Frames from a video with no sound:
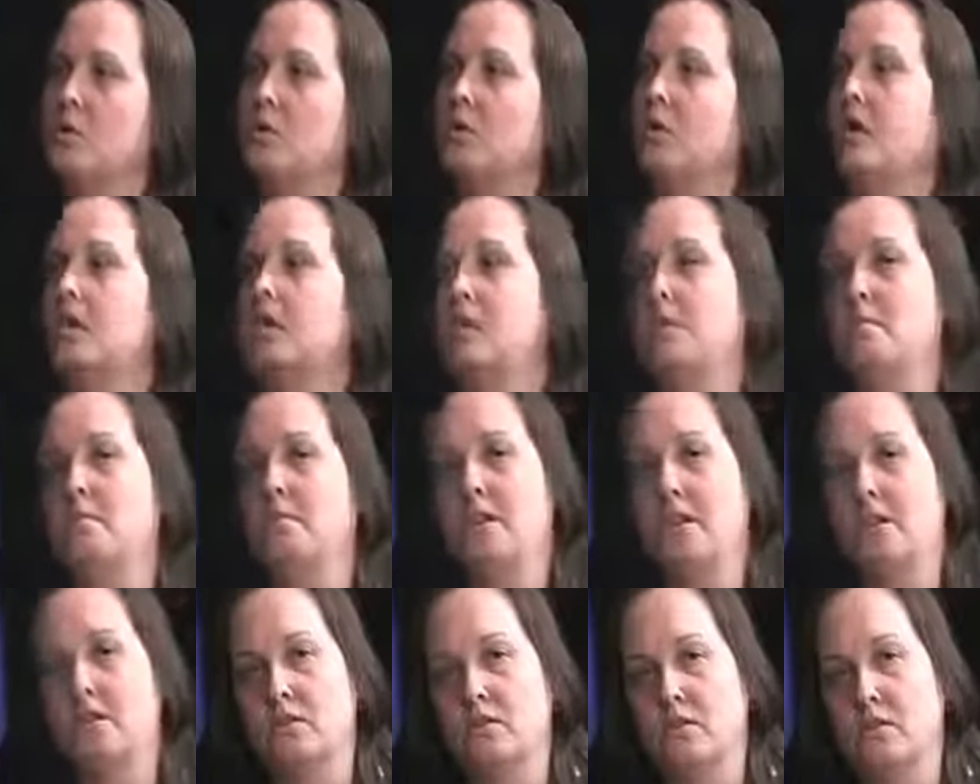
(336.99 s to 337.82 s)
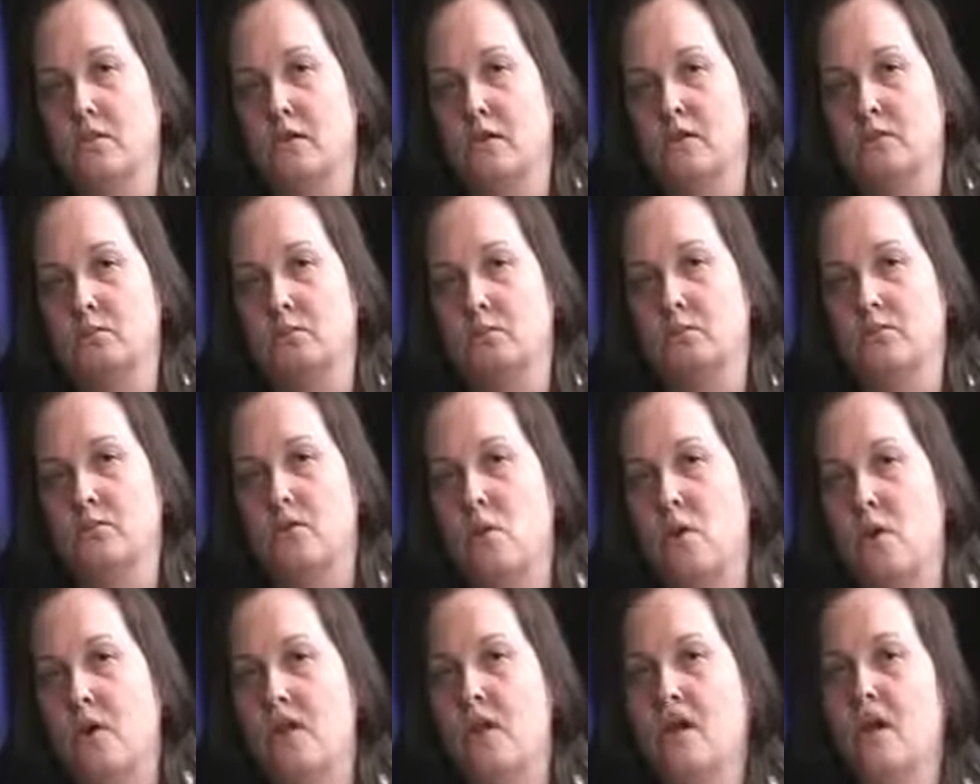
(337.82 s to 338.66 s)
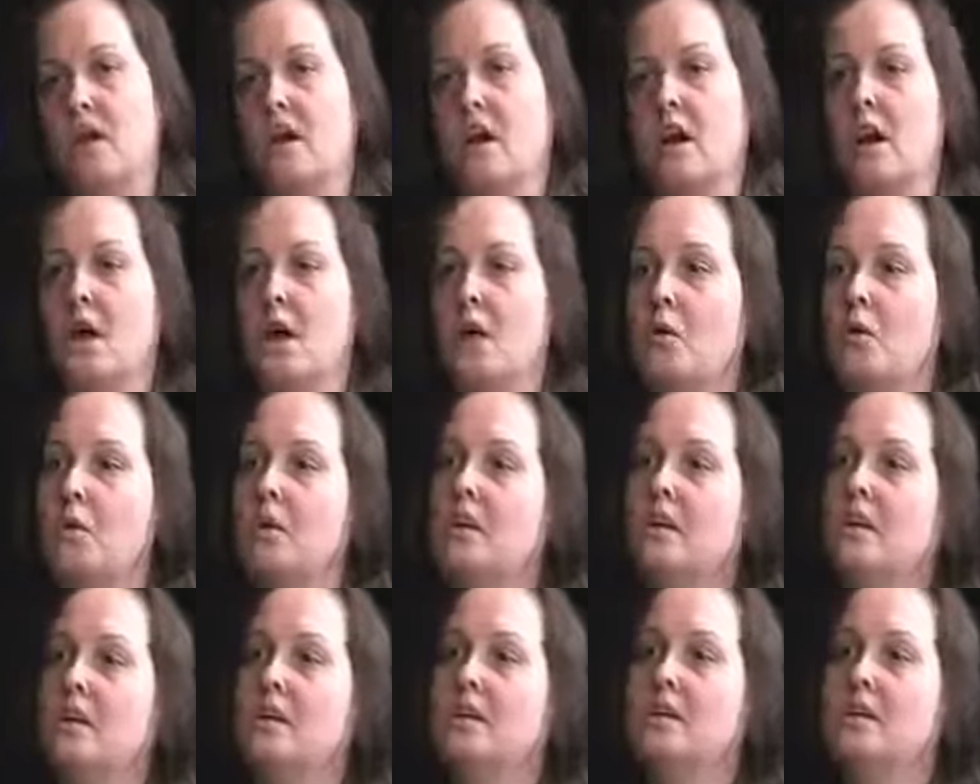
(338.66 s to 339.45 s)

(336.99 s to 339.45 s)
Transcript: Or are you going to make your lunch before you go?